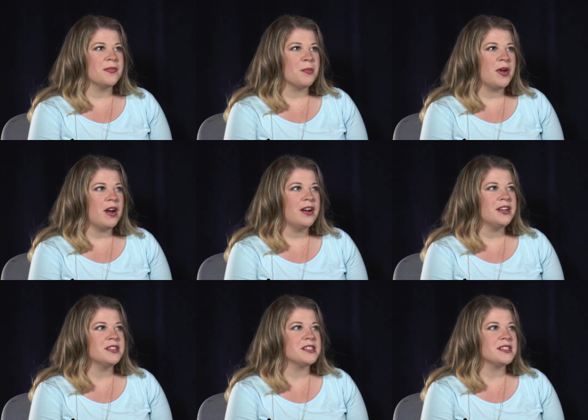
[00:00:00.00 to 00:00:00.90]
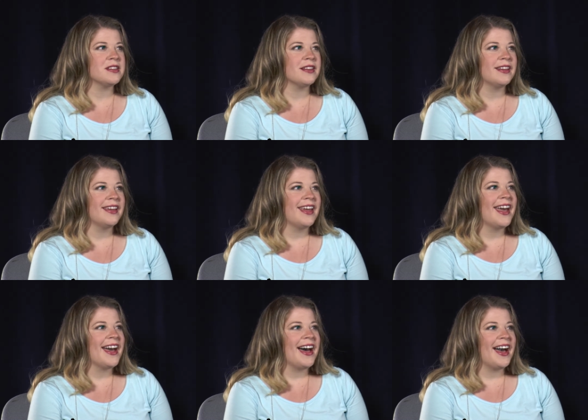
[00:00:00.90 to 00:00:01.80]
The parents,
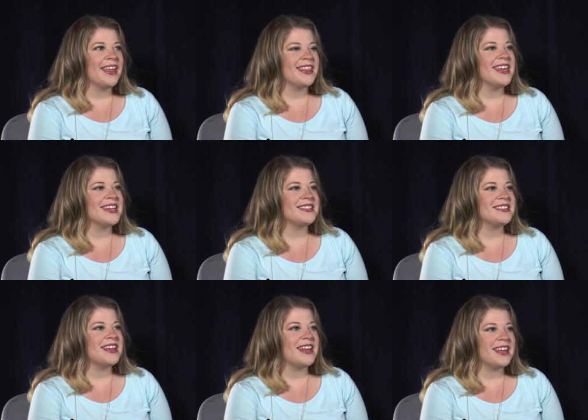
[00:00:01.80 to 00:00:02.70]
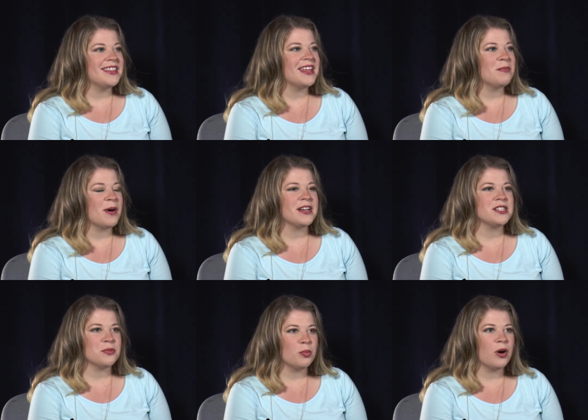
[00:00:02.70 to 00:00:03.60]
I think it's taken them by
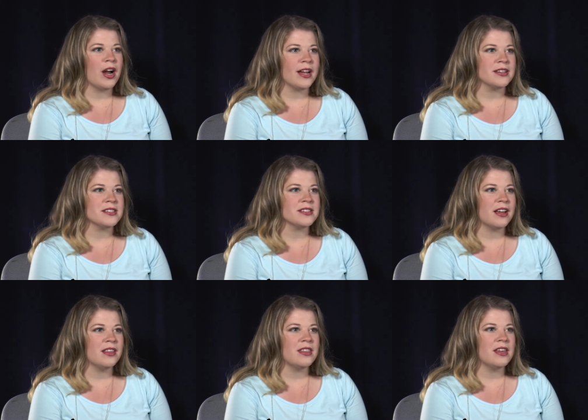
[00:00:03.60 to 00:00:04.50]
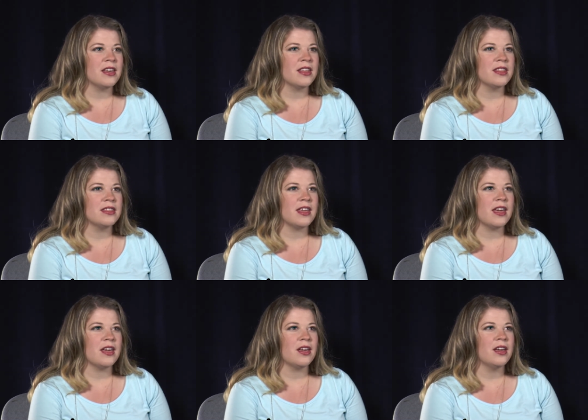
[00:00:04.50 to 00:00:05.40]
surprise. I think
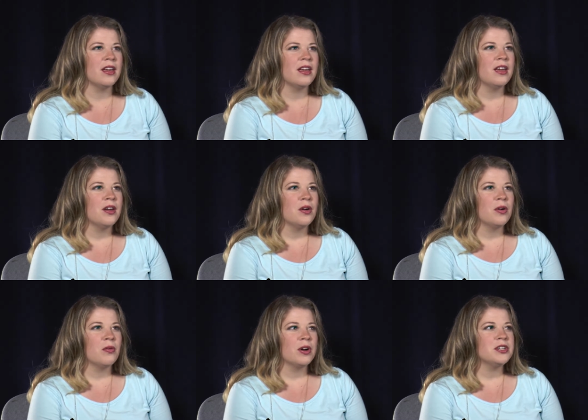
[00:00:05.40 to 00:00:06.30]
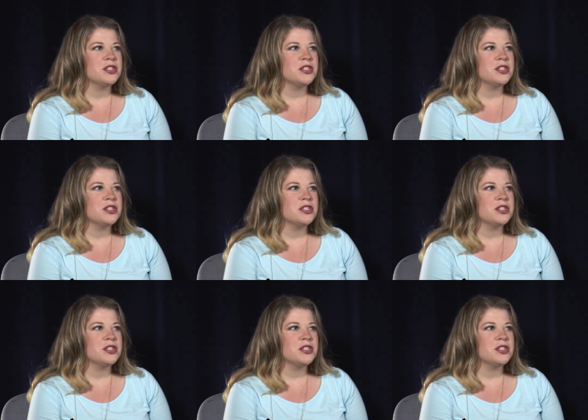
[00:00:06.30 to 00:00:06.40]
they weren't